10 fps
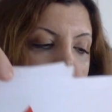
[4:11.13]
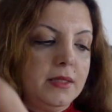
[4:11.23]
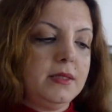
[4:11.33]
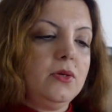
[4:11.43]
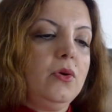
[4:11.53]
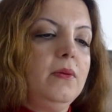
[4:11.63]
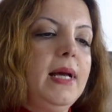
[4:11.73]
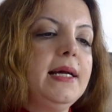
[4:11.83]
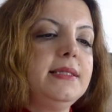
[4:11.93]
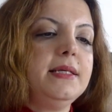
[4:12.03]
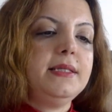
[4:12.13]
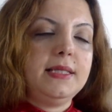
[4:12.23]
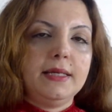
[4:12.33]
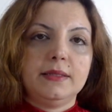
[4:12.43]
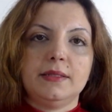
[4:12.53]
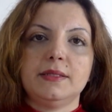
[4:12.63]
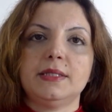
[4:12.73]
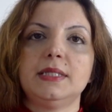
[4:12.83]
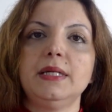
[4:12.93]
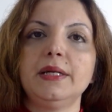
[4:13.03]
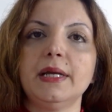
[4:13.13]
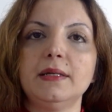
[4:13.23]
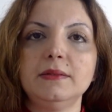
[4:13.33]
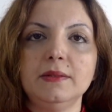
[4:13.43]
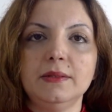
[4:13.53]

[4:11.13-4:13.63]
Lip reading: So, as I said, circle,